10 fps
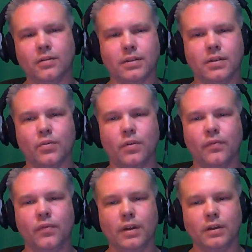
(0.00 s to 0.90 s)
into a
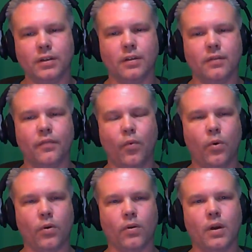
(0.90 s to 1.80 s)
fund
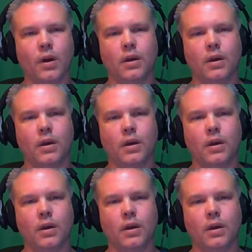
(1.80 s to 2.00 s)
for